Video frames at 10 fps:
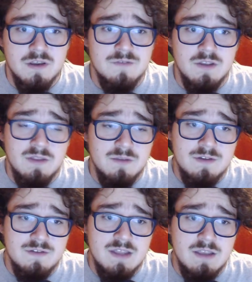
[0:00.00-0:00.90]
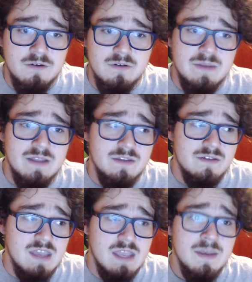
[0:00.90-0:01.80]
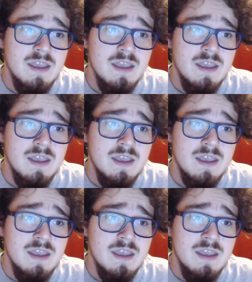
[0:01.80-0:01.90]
The only reason I heard about this game